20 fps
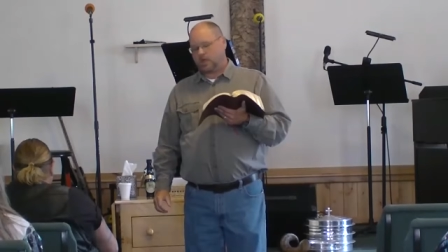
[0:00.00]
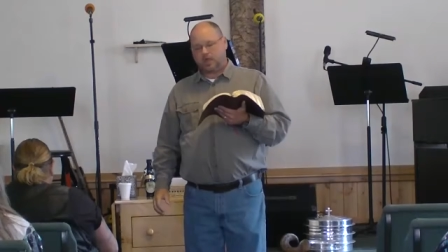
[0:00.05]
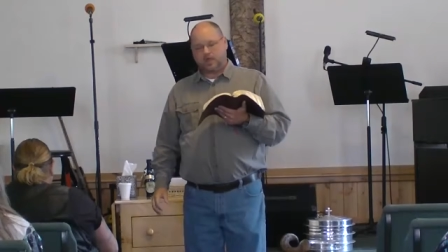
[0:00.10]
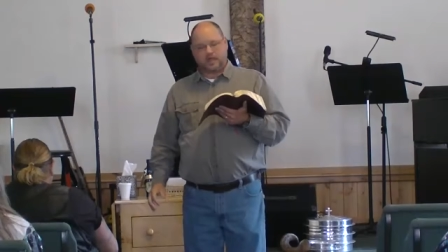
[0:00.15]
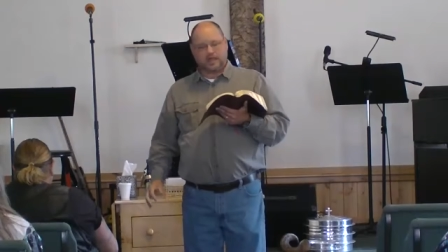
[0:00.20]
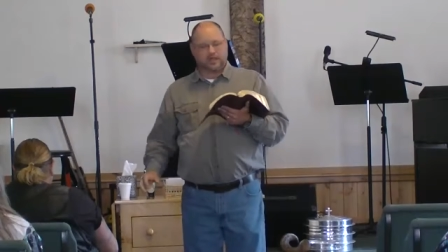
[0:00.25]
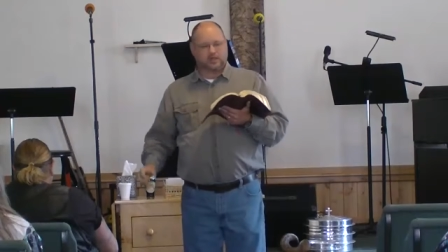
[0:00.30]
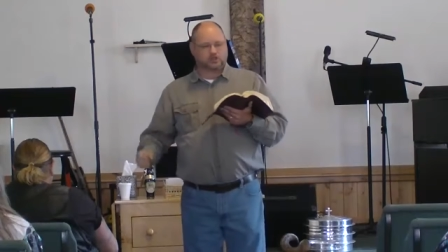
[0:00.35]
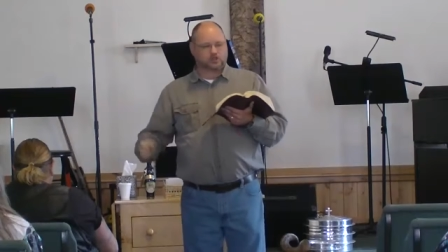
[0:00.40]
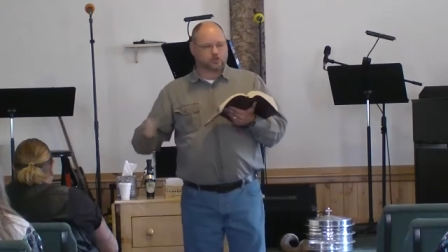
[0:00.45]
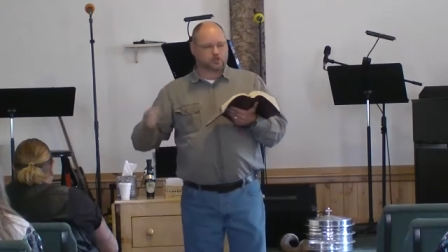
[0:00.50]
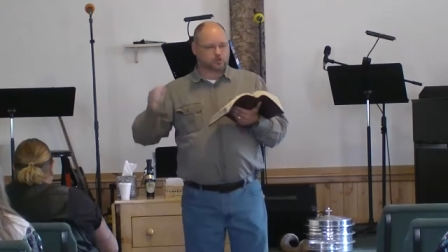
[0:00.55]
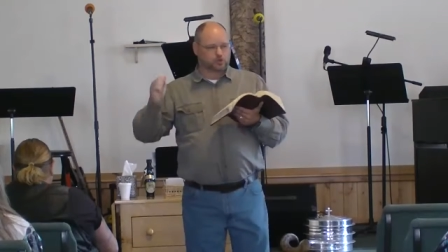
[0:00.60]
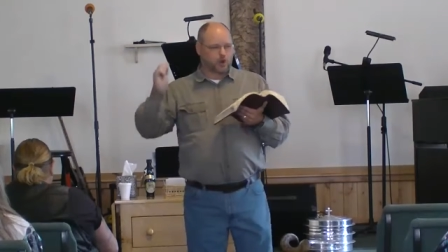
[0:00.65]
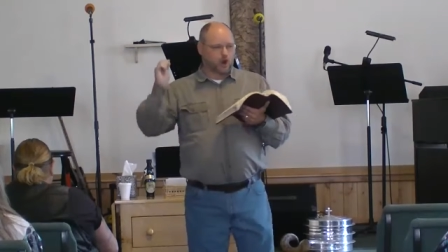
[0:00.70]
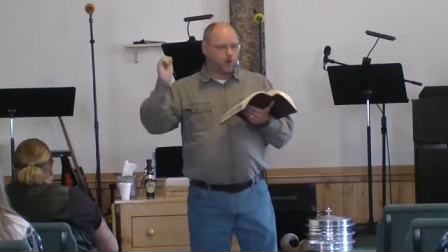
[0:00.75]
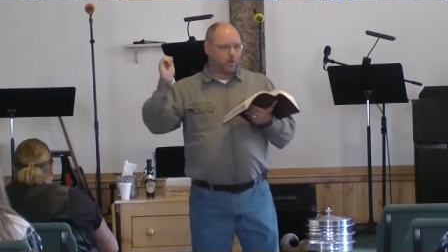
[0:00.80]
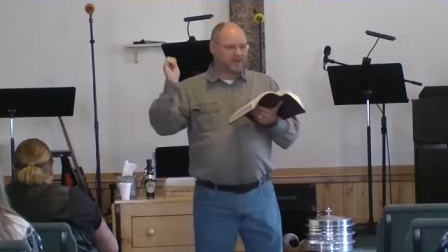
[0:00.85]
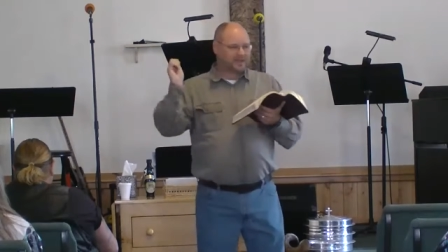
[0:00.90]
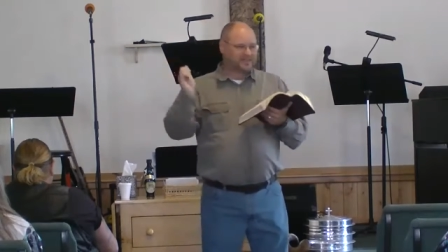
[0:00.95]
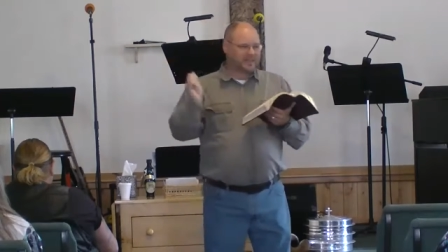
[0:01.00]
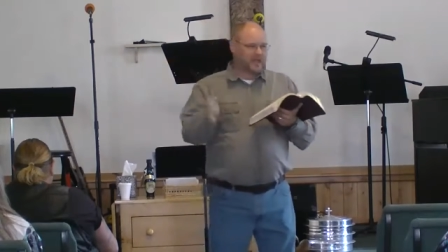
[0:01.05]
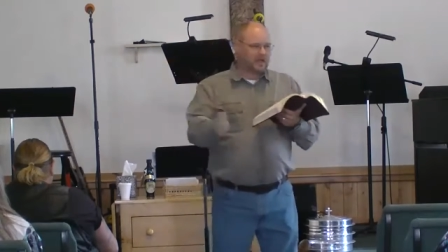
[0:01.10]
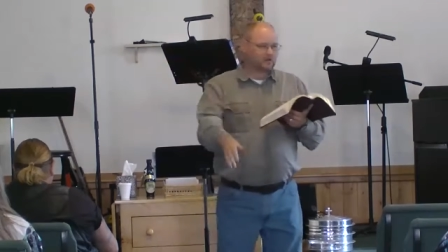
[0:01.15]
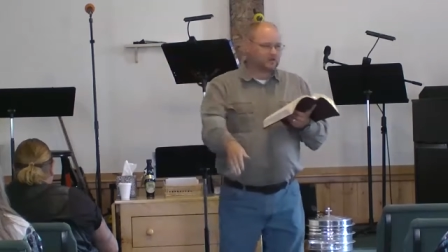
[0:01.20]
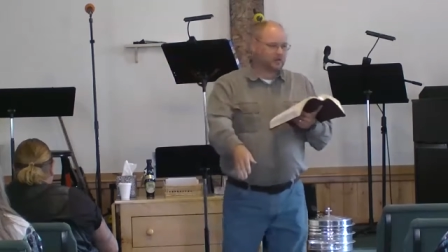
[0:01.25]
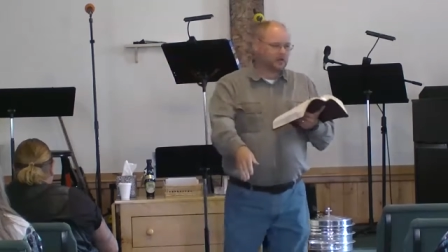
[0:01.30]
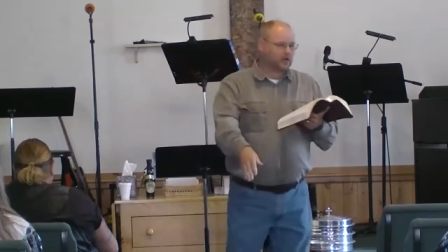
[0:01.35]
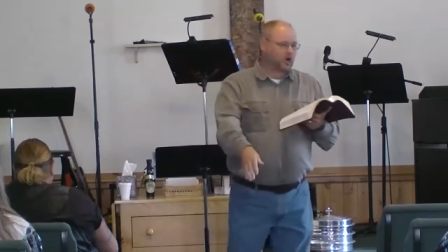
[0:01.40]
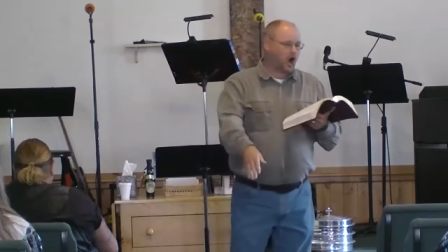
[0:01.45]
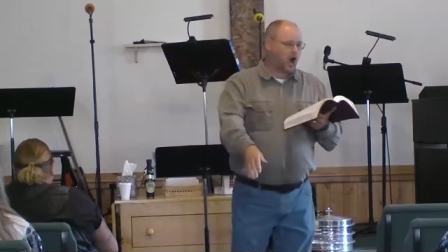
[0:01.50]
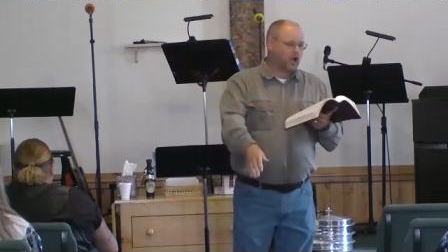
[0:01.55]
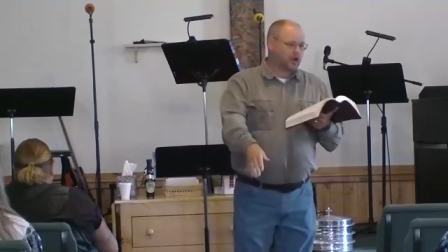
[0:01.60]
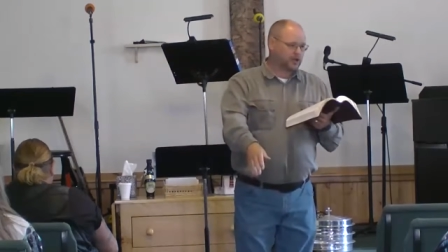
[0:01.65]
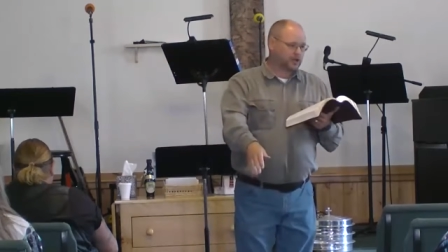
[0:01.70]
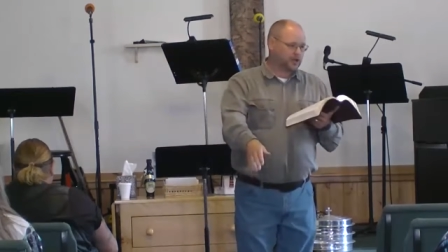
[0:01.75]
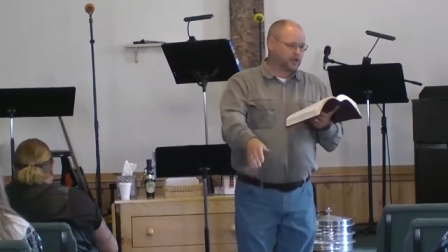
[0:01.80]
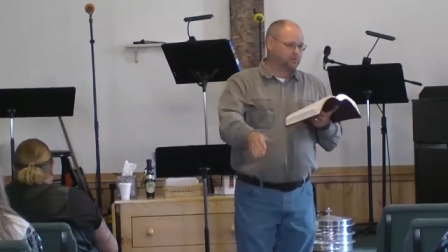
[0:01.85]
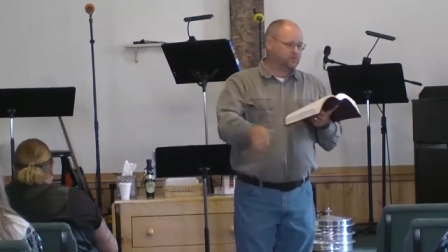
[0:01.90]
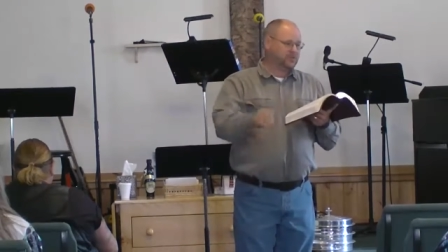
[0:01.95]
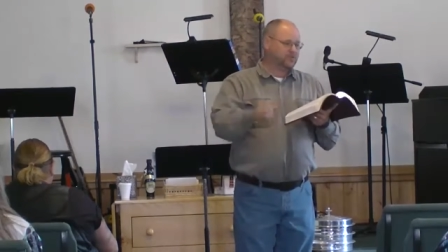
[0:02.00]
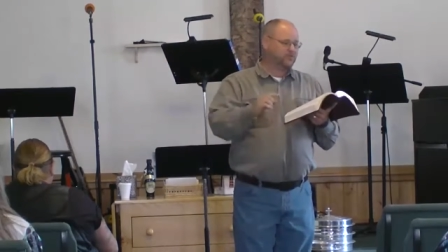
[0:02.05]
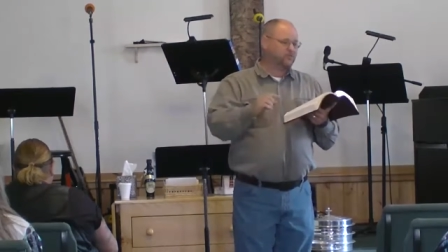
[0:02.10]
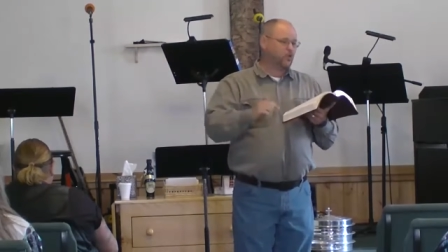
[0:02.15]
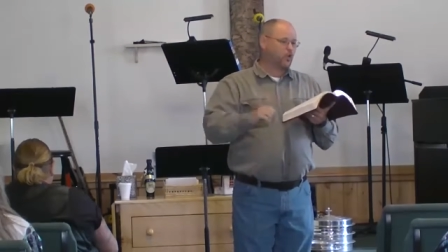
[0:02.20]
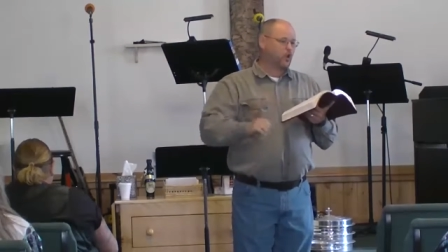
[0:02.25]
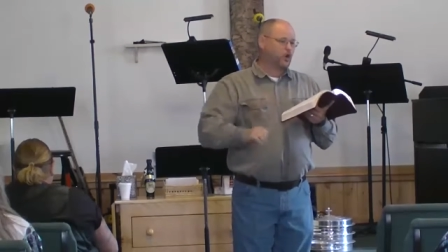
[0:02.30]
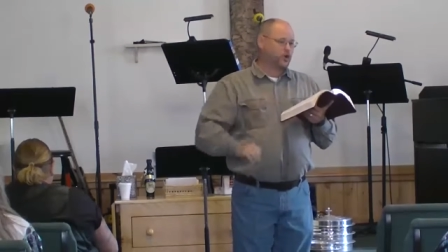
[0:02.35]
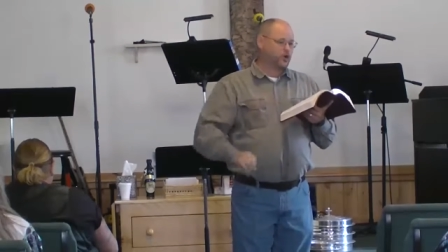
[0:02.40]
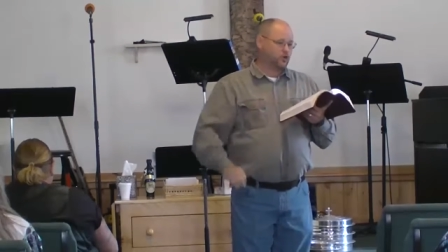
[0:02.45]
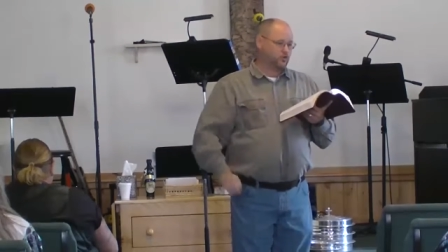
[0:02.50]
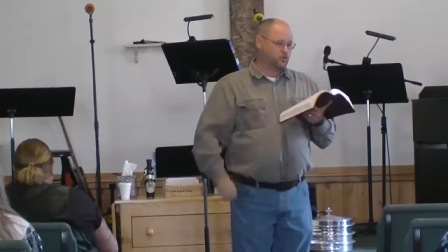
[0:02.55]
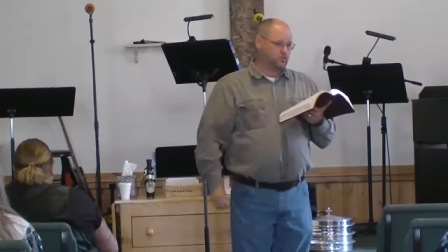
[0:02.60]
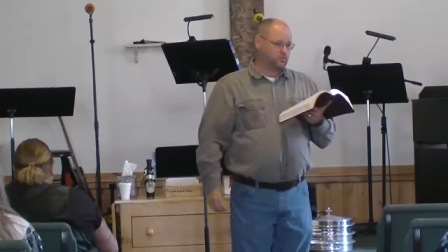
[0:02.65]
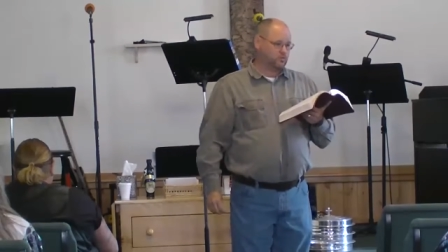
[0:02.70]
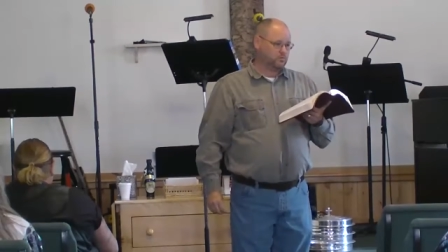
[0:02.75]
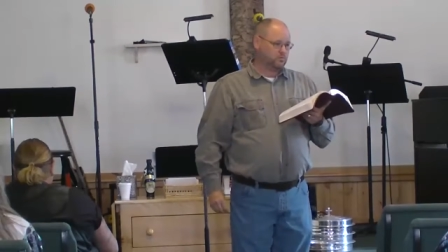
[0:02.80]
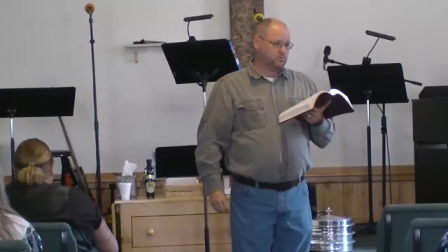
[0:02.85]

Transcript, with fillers: He is throwing down the gauntlet before you.